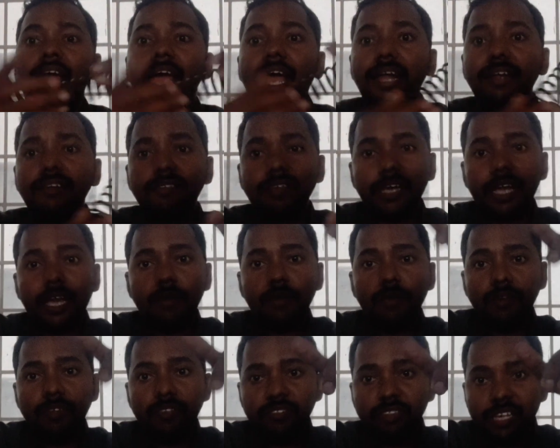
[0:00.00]
and second
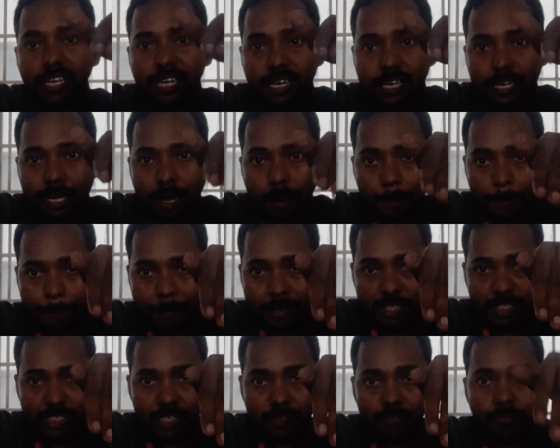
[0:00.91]
one is the
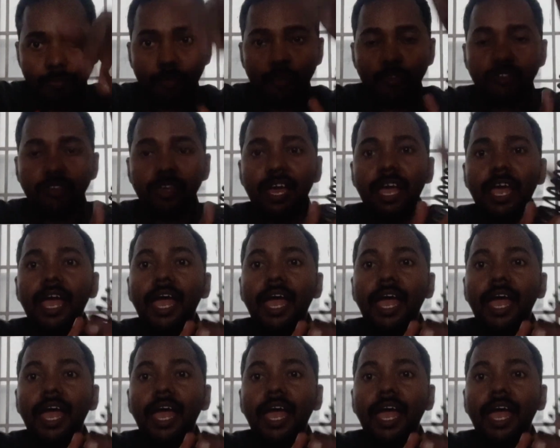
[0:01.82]
compression force,